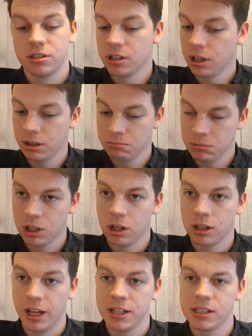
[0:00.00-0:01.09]
So a
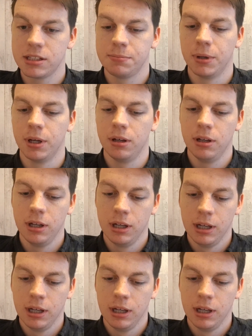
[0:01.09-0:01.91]
lot less, but